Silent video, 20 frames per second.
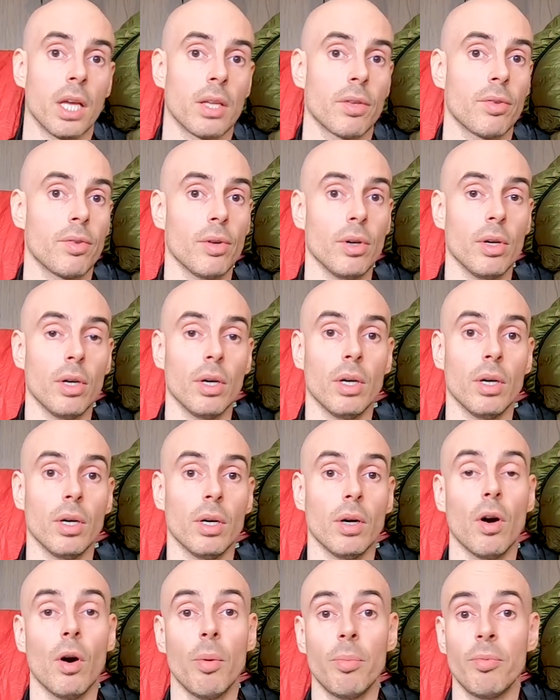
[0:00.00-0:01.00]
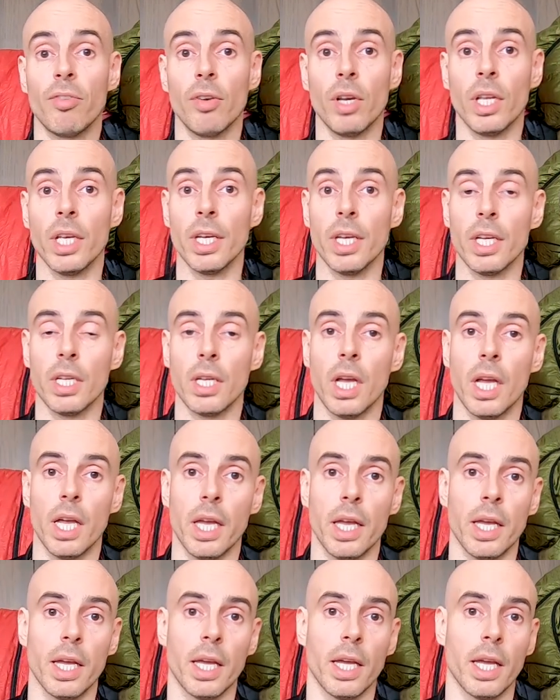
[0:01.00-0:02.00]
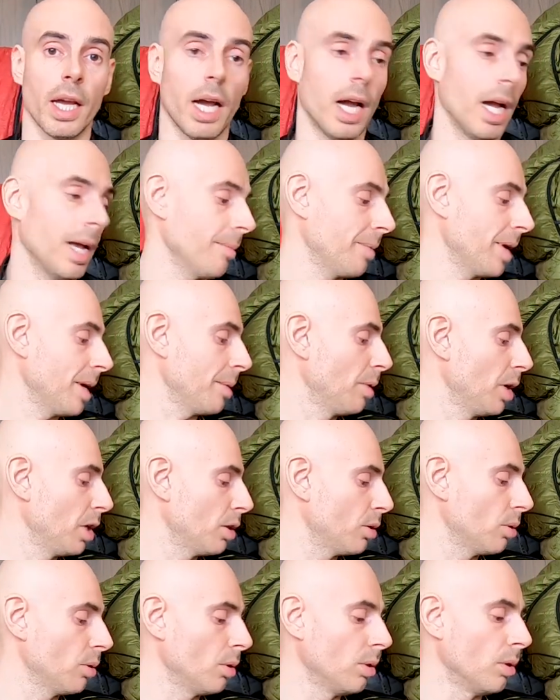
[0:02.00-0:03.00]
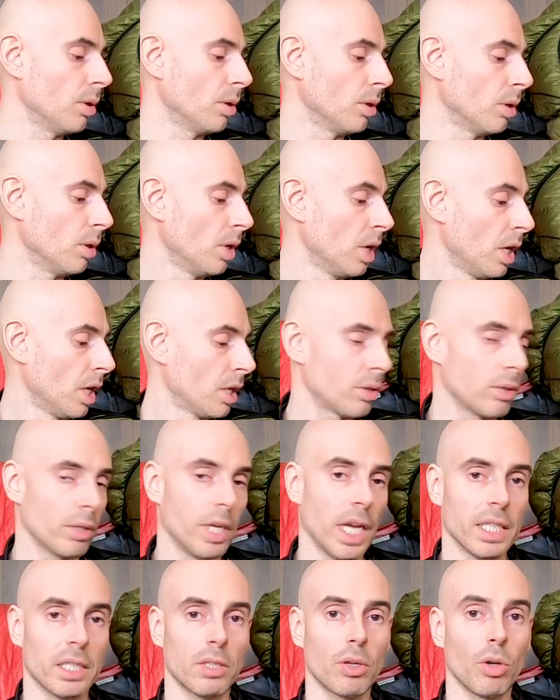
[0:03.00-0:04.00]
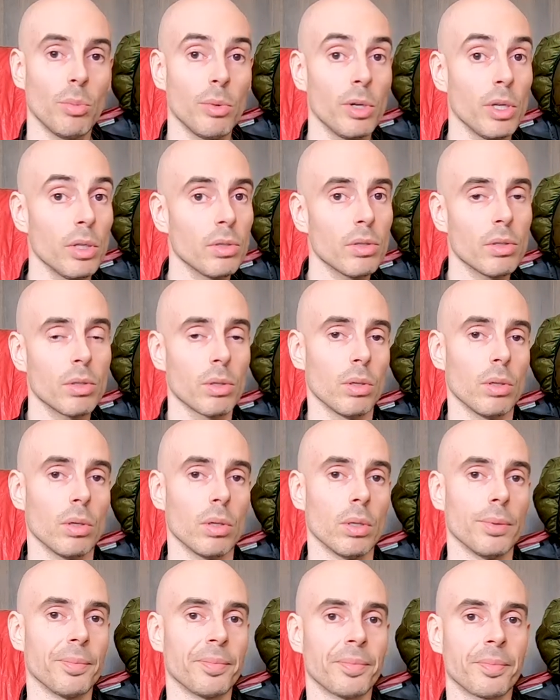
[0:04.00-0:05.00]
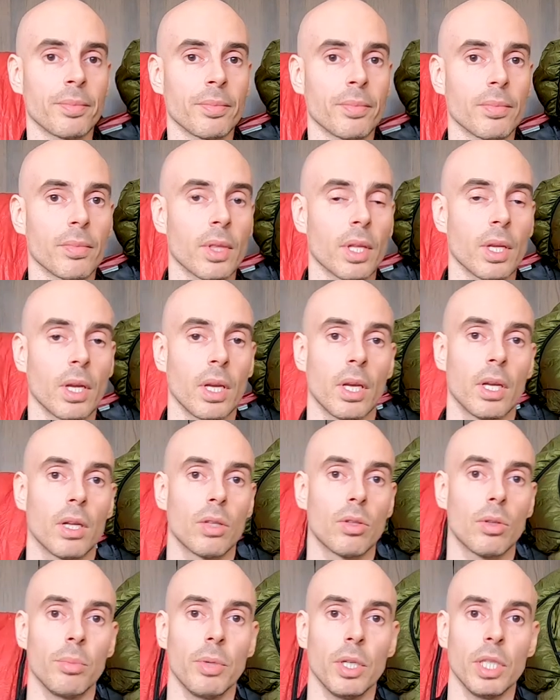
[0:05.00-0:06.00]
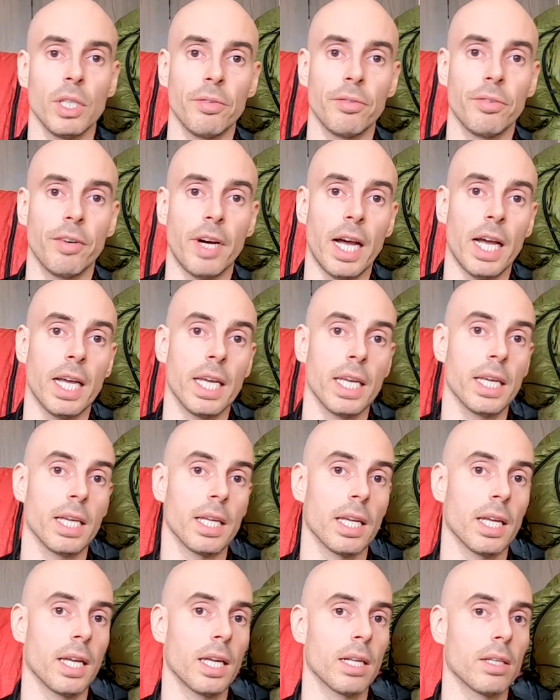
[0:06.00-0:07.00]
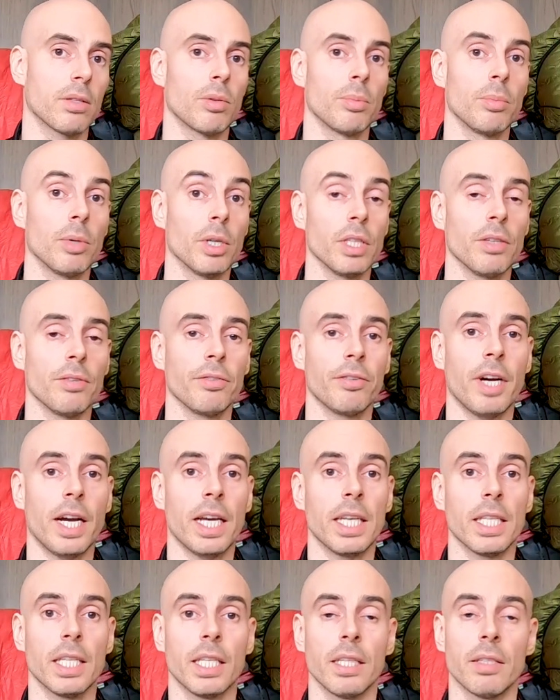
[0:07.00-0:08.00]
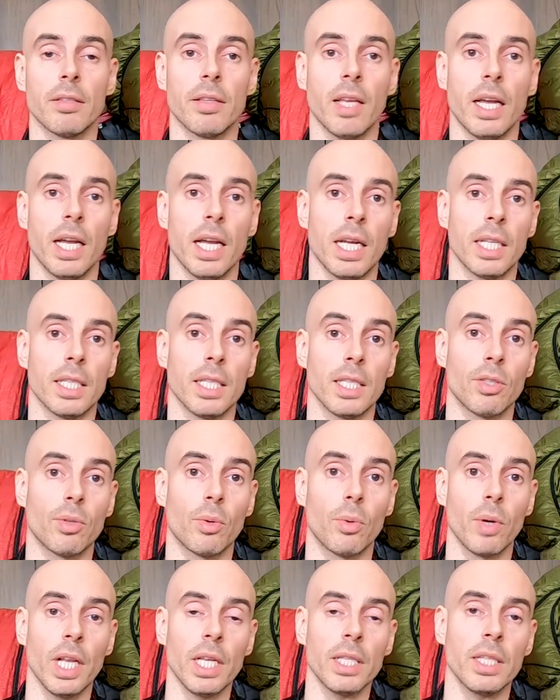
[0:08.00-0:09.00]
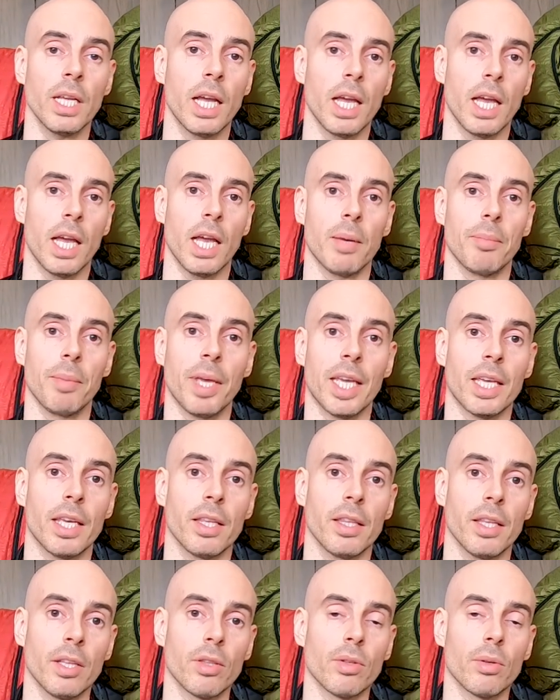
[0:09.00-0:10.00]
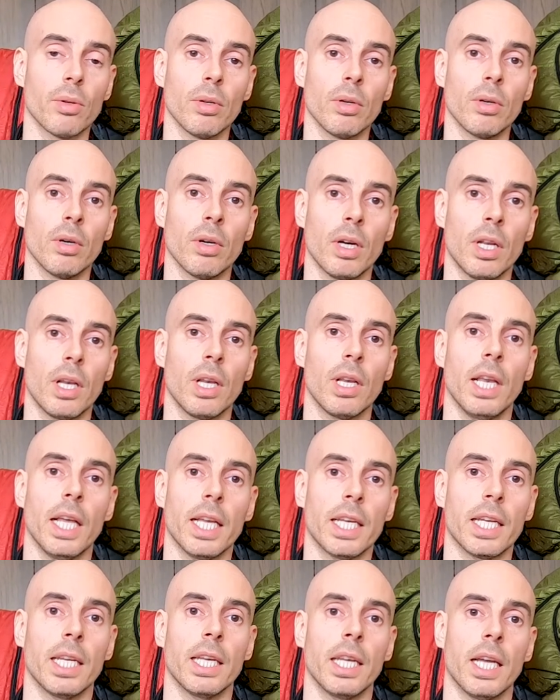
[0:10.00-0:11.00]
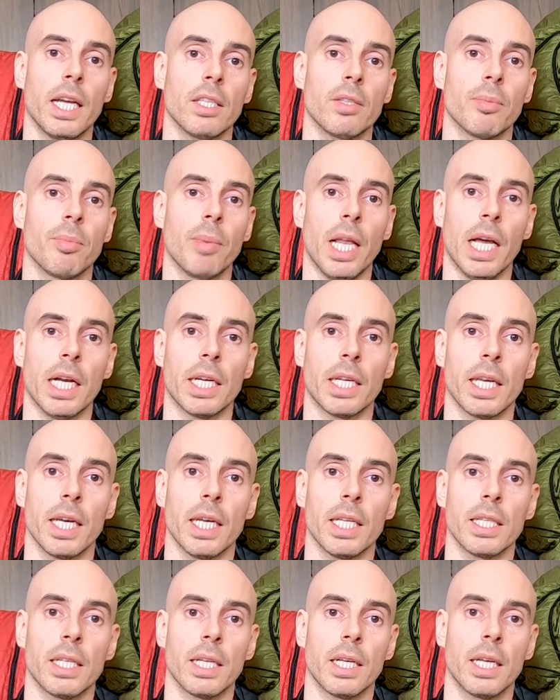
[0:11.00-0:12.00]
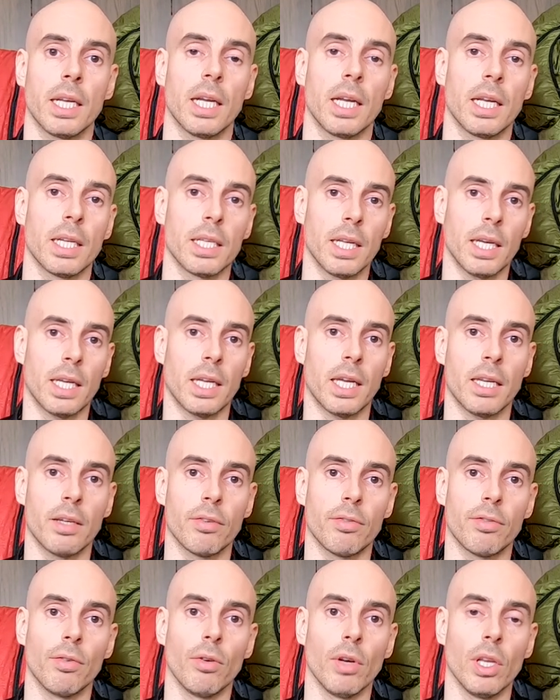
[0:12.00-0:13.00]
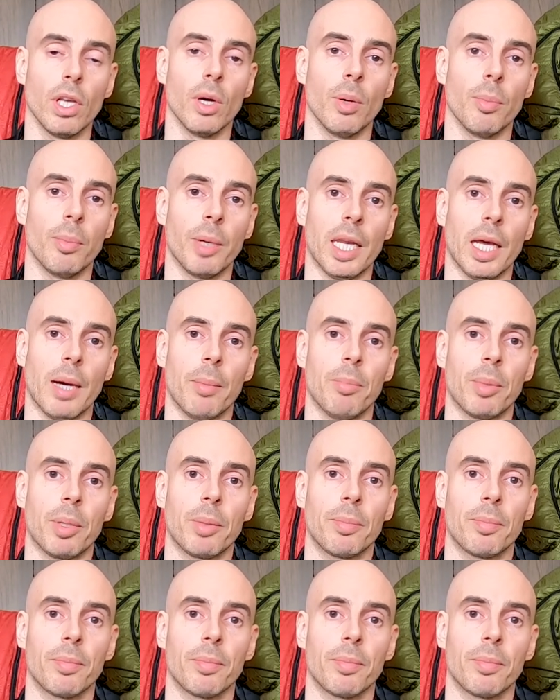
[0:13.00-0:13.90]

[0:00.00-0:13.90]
So hopefully I'm able to get Cumulus to modify this quilt and make it into like a nice blanket that can fully open up.